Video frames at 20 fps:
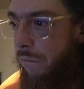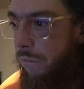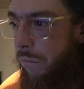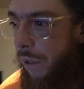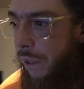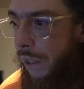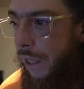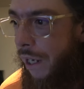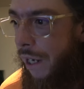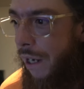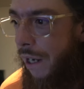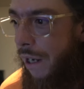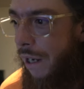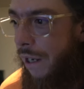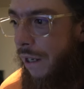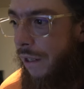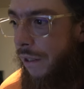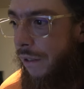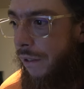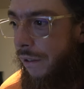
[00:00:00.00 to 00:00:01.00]

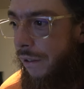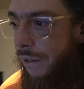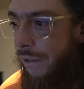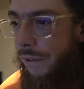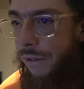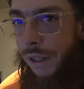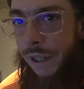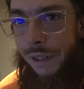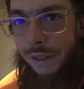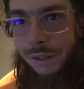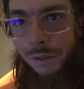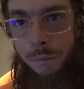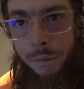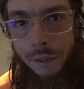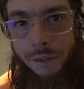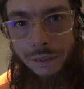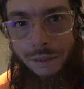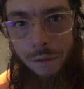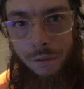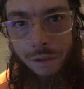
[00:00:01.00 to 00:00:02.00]
But I
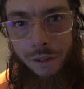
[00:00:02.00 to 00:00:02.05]
speed it up